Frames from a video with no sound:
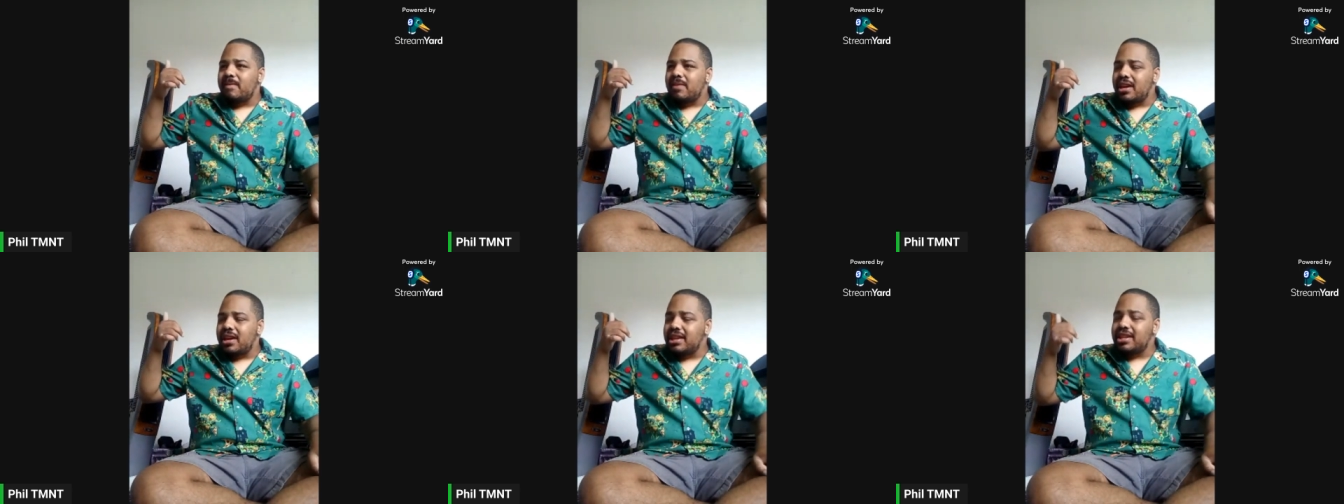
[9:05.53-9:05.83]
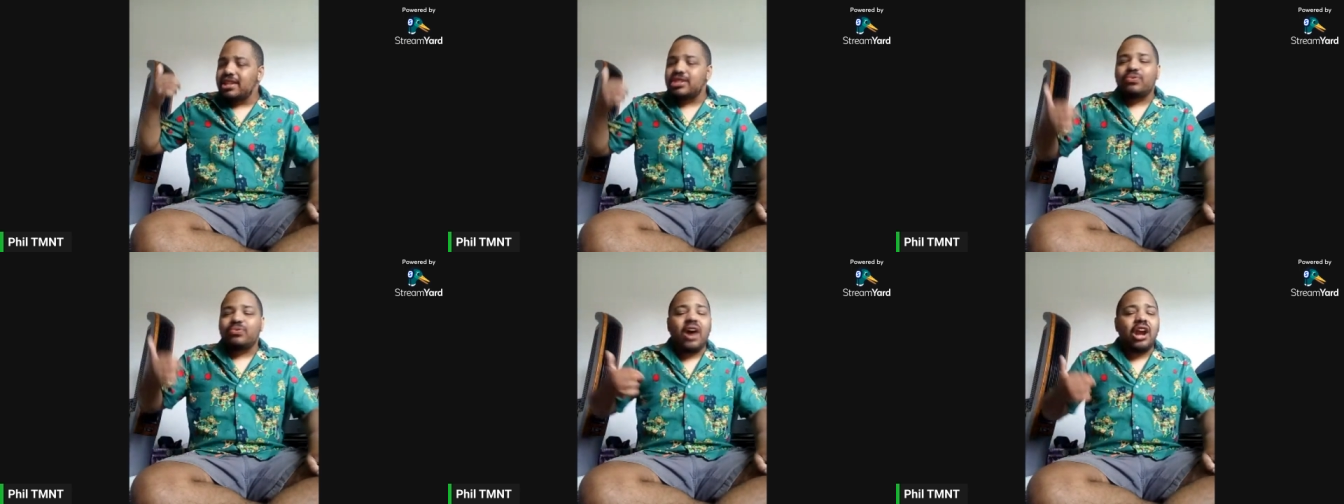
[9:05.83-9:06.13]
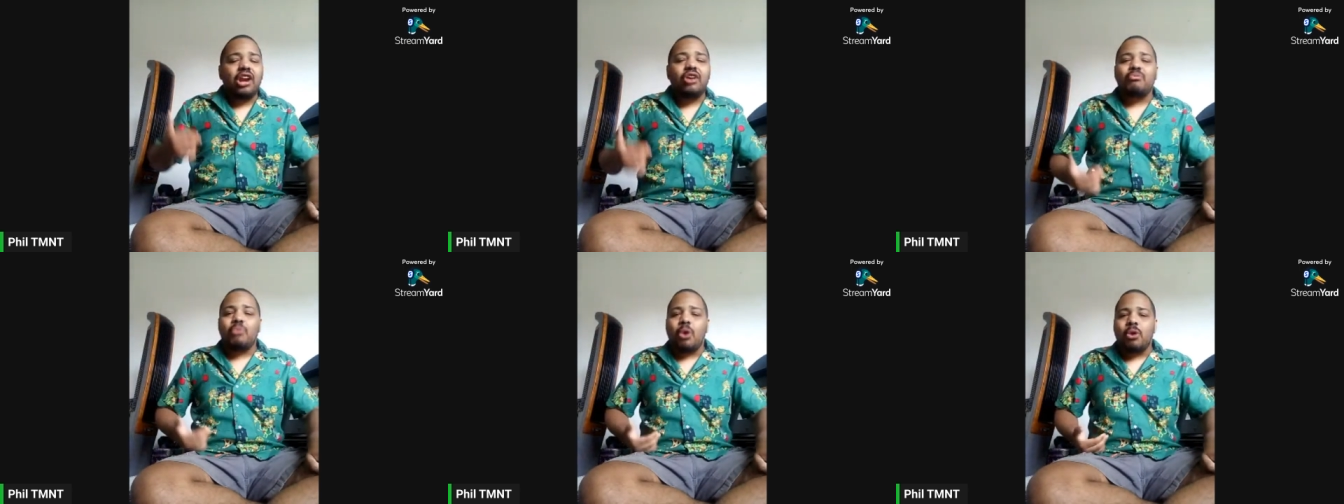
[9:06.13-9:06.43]
in his
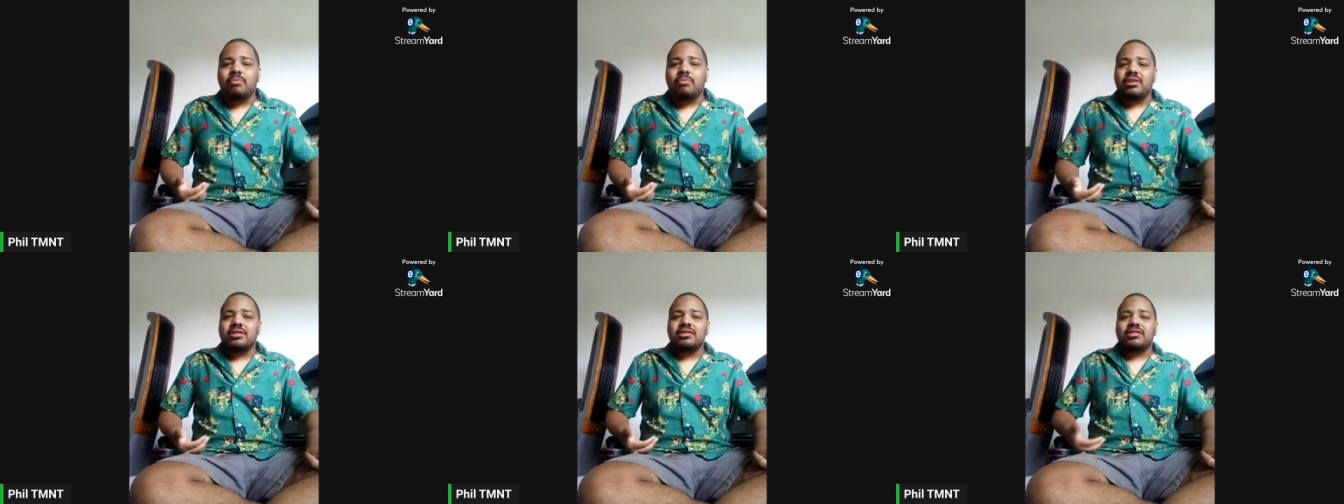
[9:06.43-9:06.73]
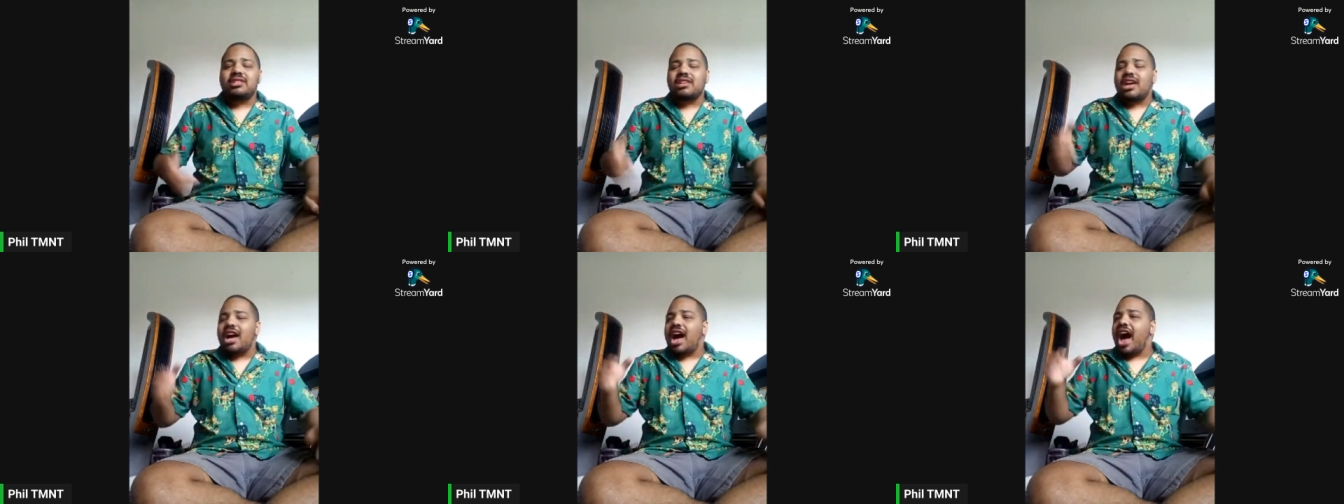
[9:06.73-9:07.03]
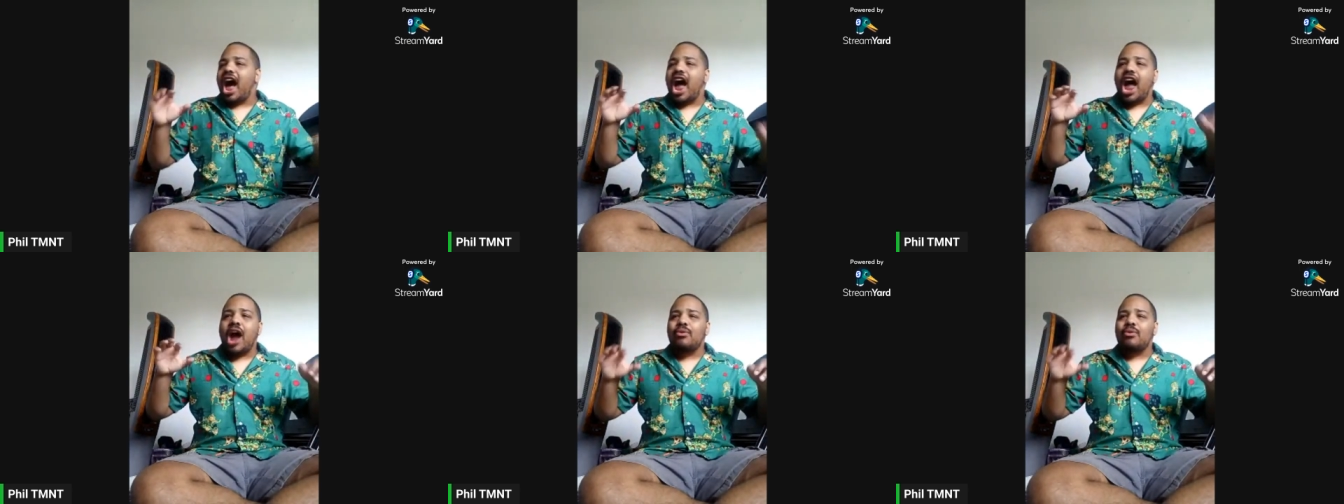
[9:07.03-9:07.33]
final moments,
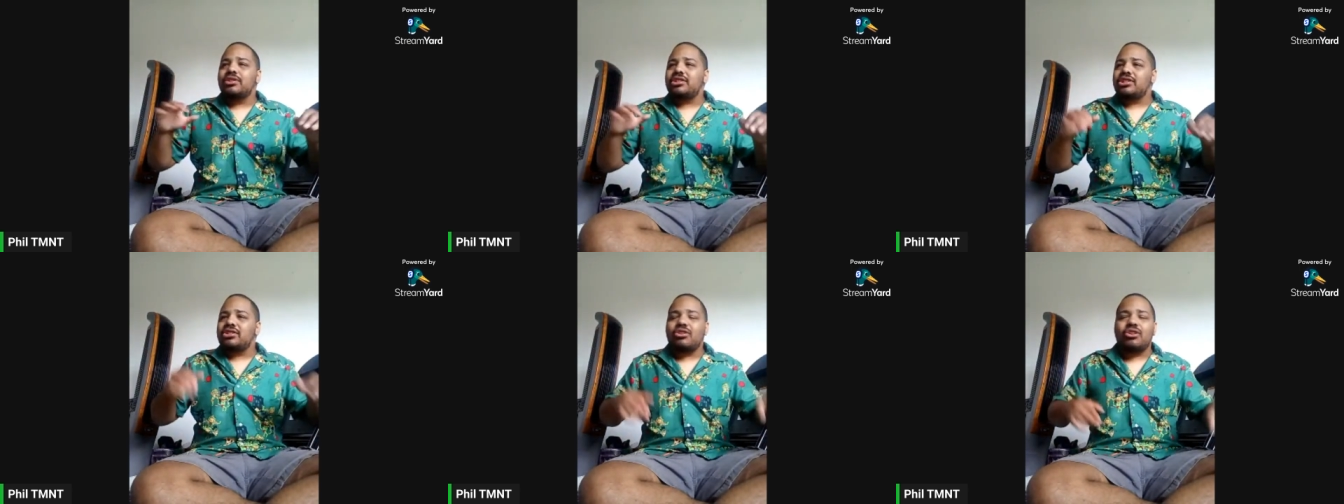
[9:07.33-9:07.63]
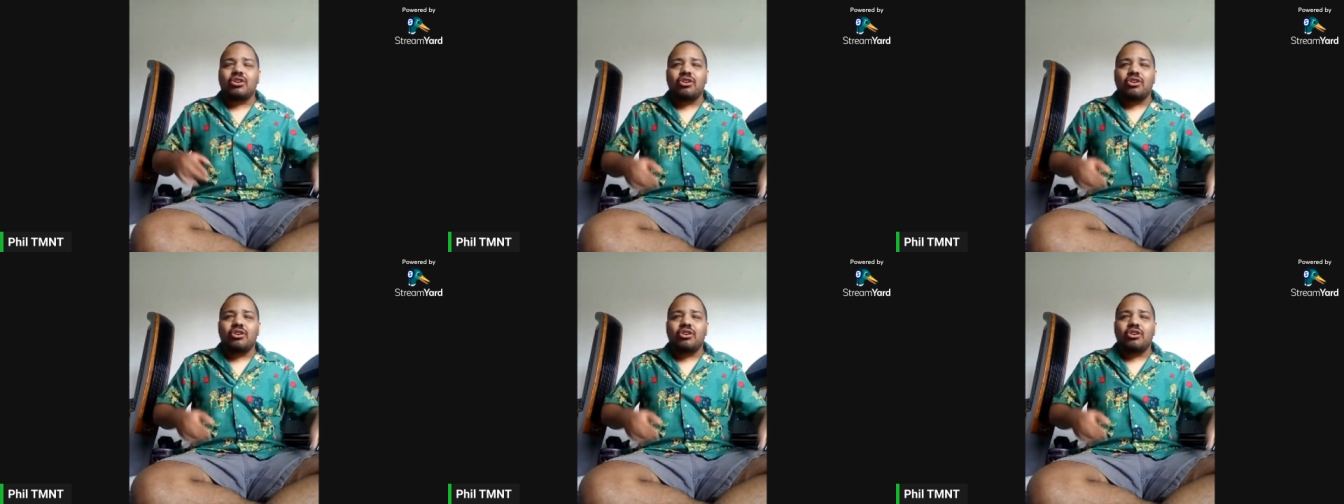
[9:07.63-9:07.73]
I was